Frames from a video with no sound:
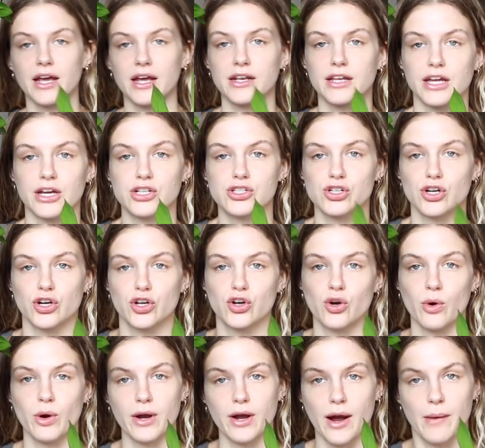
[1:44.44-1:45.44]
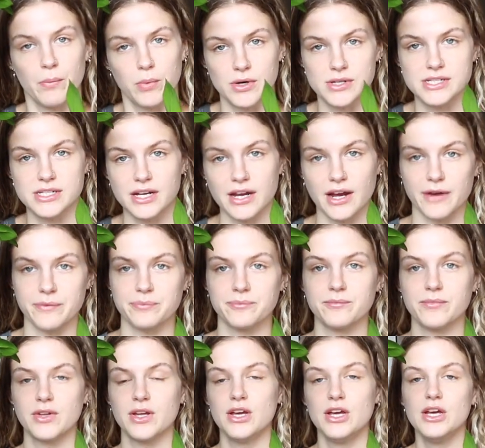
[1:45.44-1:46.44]
and like started growing upwards again.
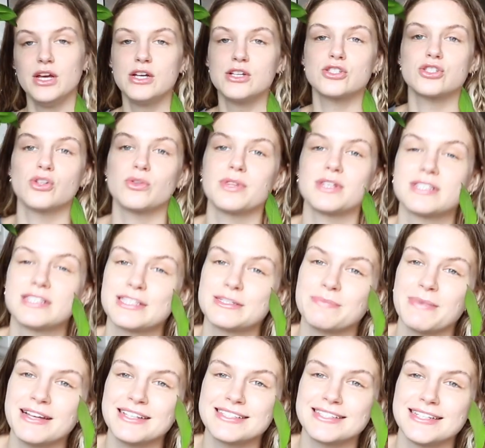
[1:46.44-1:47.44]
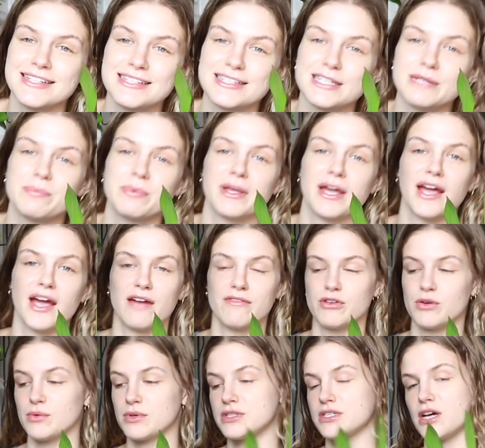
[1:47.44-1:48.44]
So this is my ZZ plant.
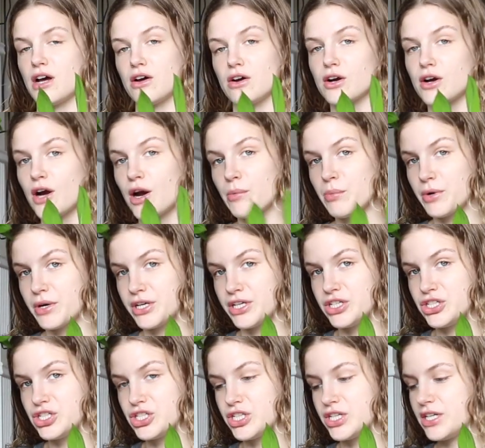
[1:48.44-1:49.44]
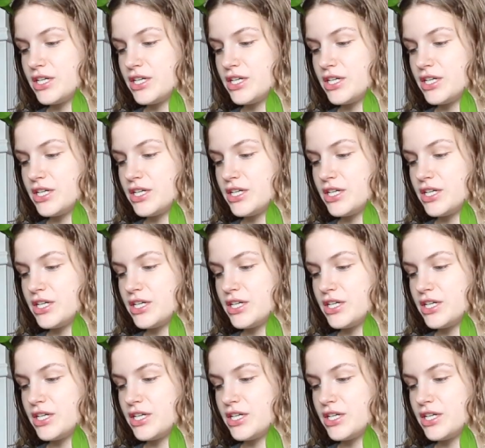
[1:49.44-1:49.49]
Everyone tell her how pretty she